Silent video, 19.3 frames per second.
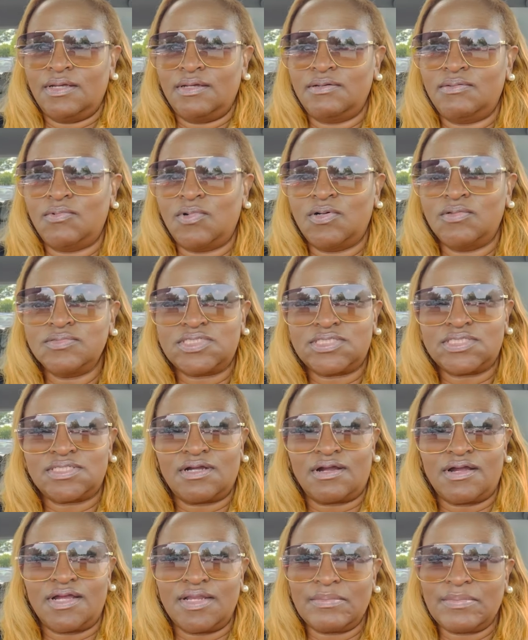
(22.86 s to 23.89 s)
Won't
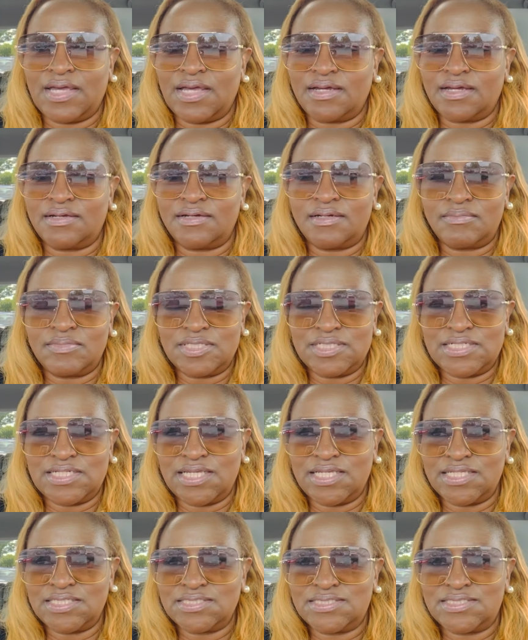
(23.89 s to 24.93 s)
start it back up the
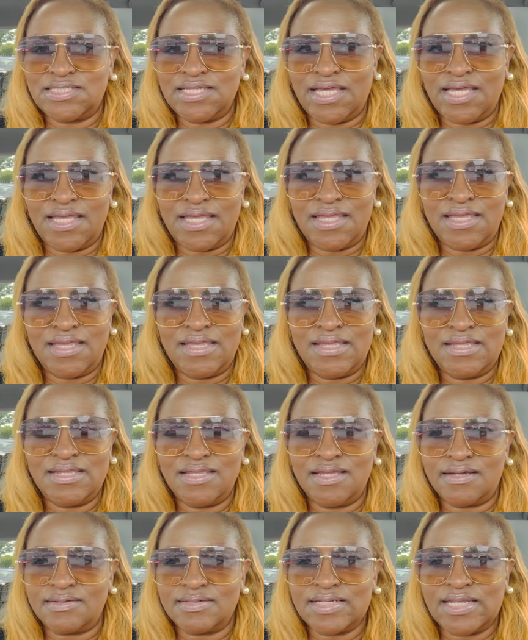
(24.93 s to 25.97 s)
next day.
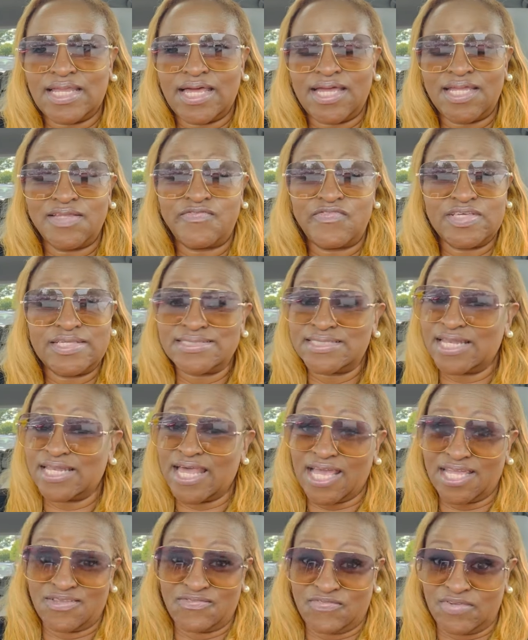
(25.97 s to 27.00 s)
Y'all, life is
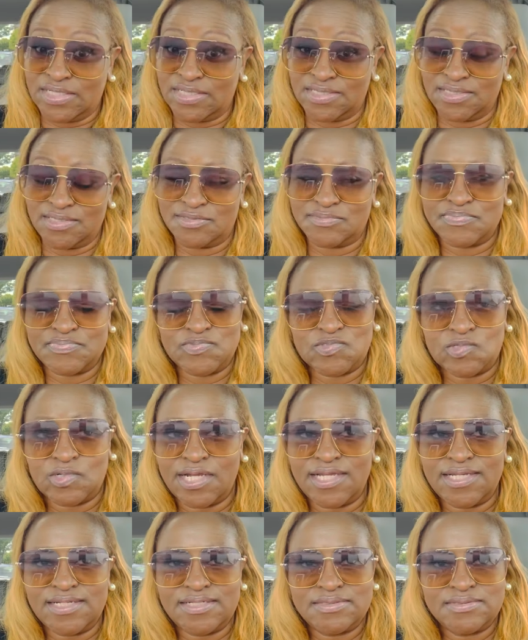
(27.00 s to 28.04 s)
lifing,
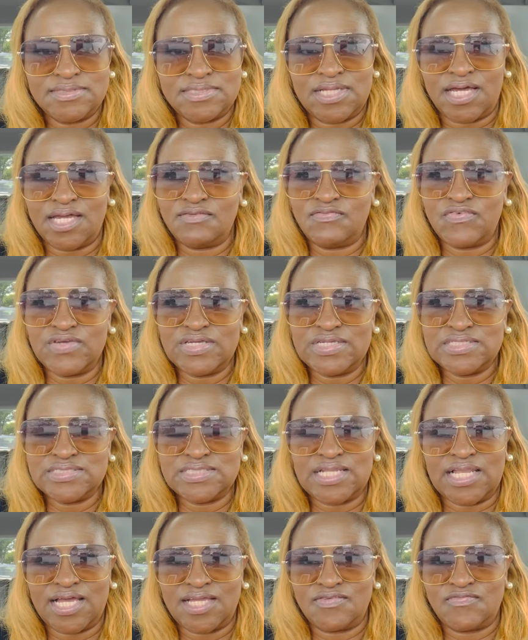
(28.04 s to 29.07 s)
right? Life is
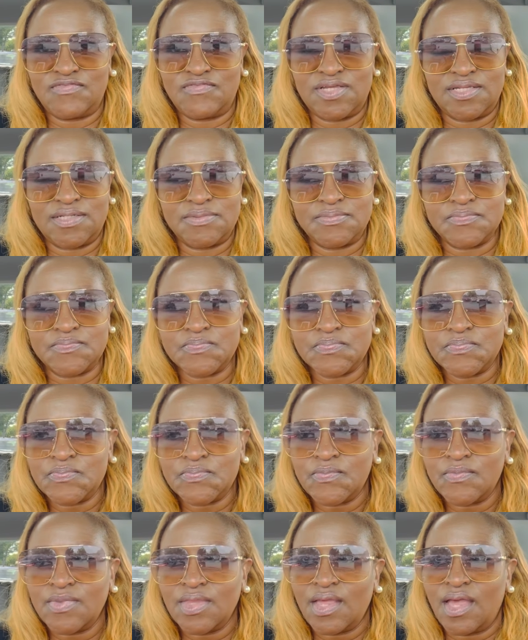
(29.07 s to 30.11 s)
lifing.
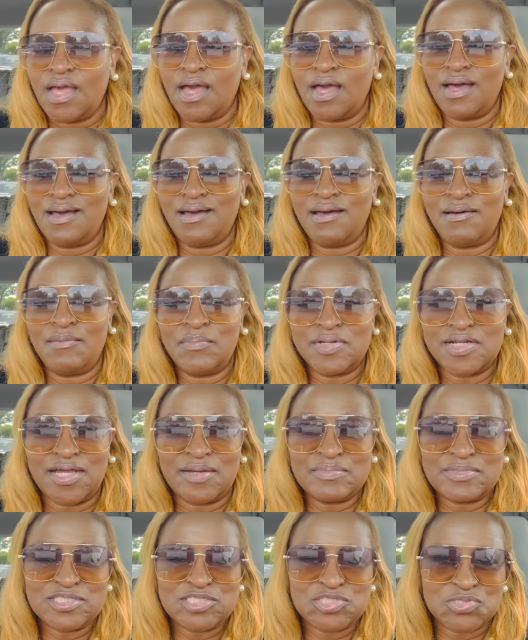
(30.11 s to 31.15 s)
But
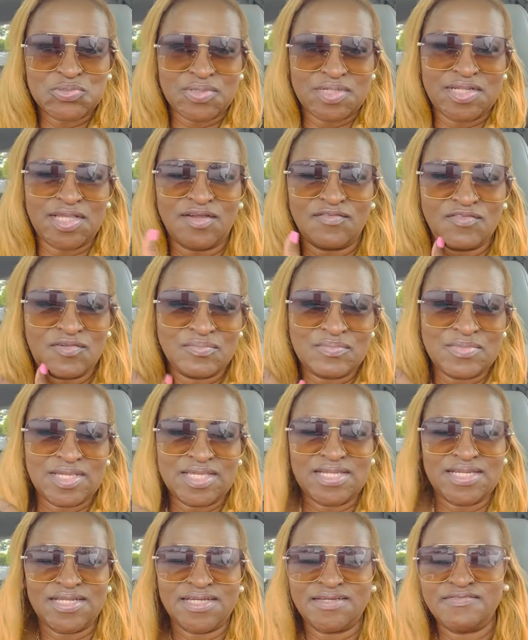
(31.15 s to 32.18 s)
I'm enjoying every
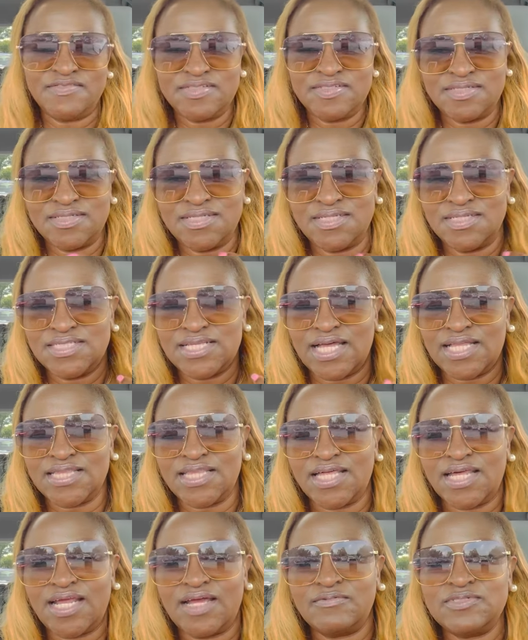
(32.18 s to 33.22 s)
minute of it. So I
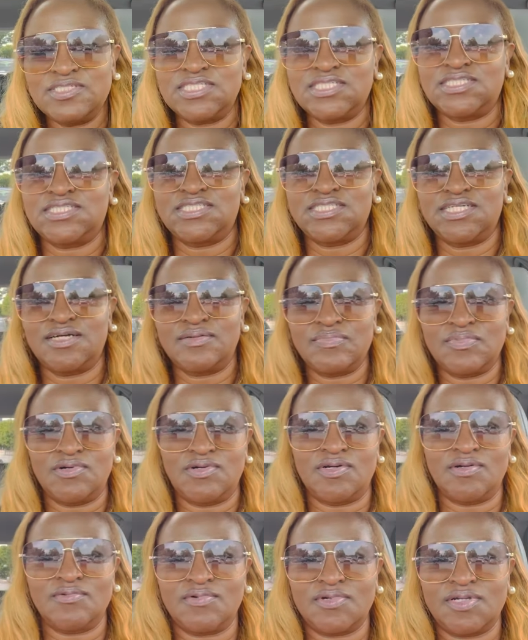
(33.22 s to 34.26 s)
thought I would just jump
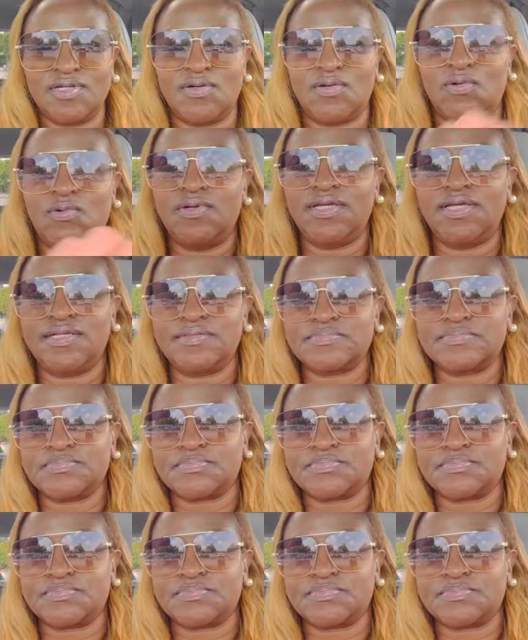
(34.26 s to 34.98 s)
on real quick.